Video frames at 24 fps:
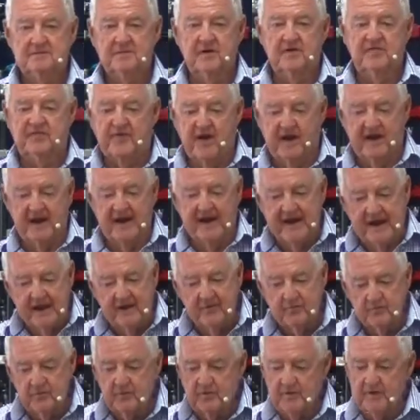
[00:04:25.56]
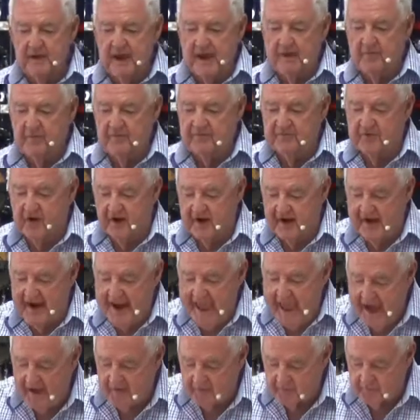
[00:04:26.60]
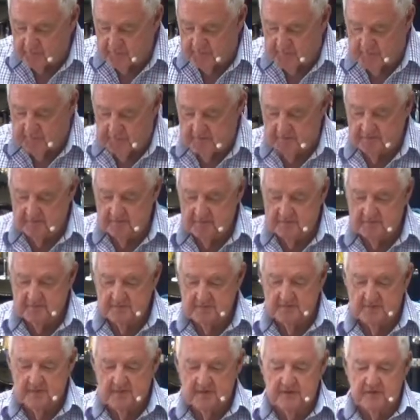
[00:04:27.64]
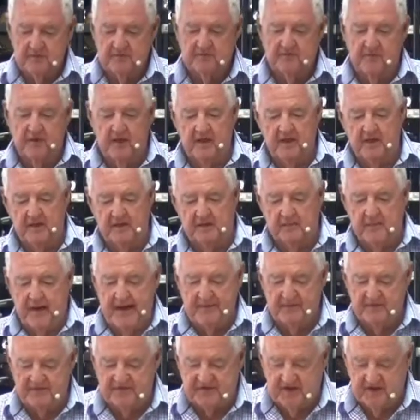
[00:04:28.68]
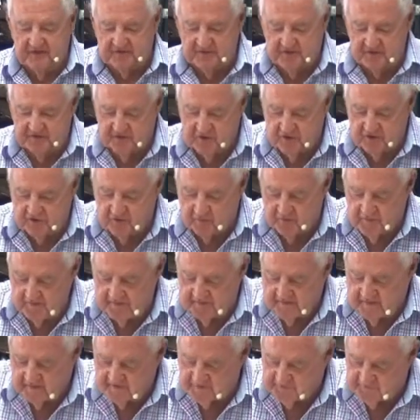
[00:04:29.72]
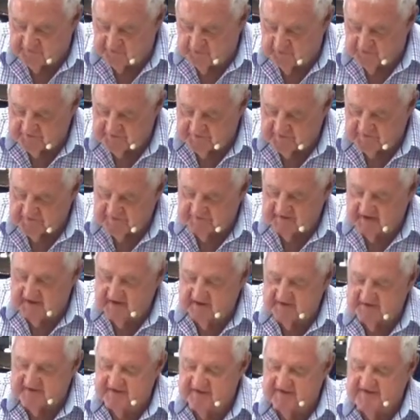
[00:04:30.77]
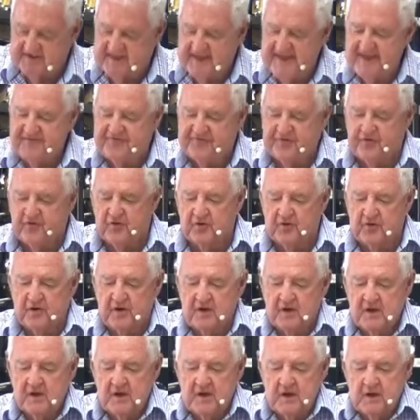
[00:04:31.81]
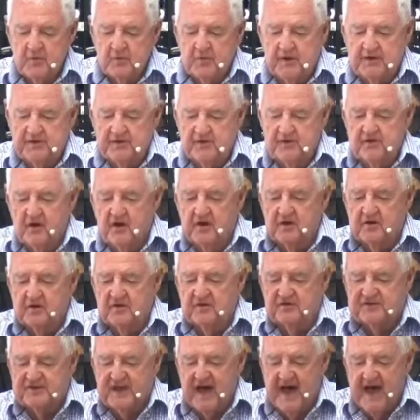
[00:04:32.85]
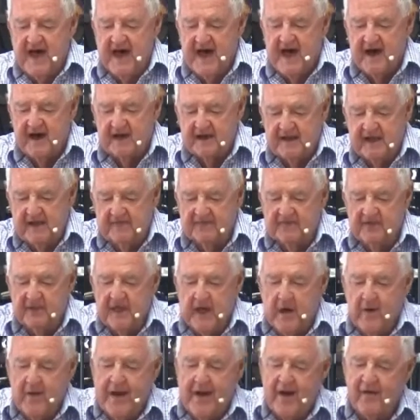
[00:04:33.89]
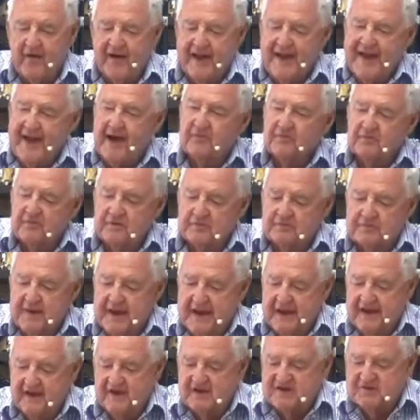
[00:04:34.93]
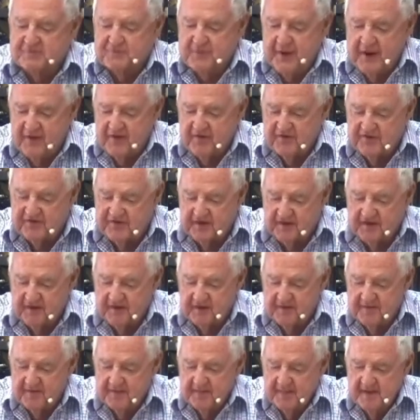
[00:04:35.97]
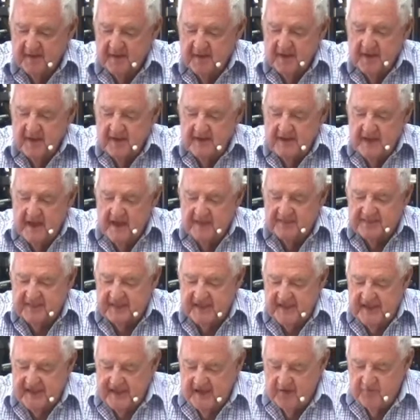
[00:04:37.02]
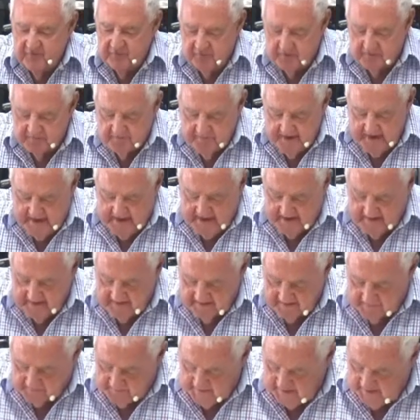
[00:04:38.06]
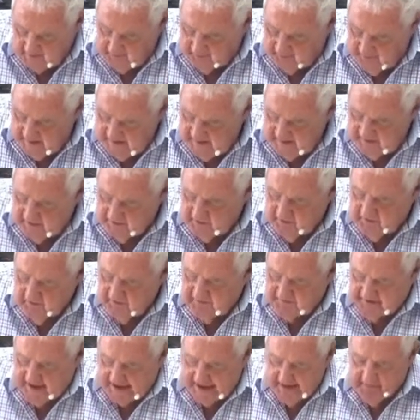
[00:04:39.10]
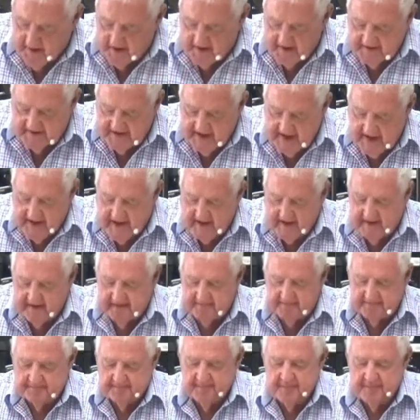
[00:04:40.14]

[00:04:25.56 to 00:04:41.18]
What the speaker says: We've got an inward and we've got an outward. The Bible says in 2 Corinthians 4:16, it says, "Therefore, we do not lose heart, even though our outward man is perishing, yet the inward man is being renewed day by day."